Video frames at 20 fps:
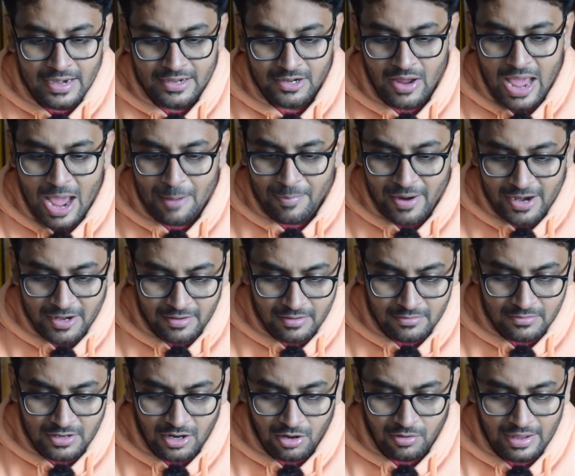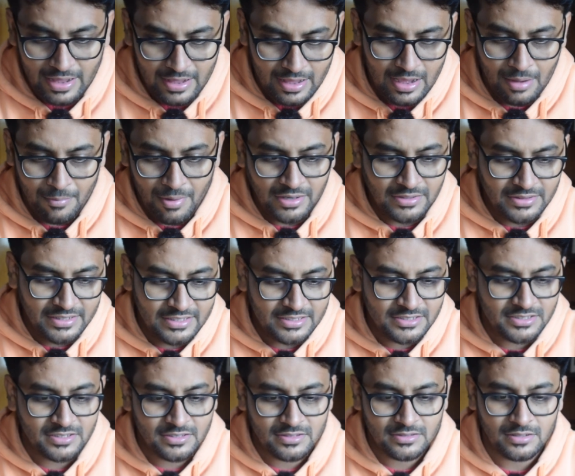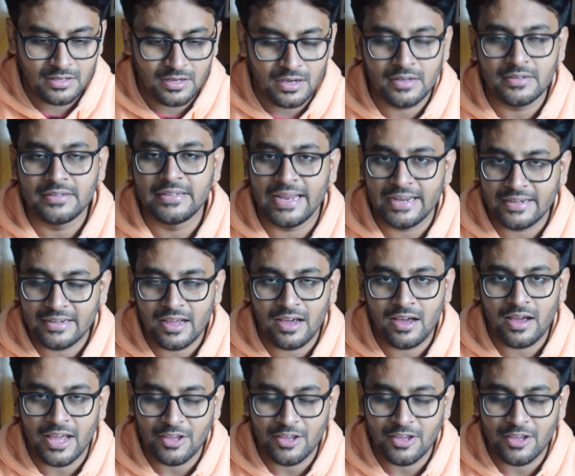Now, apart now among these uh, data,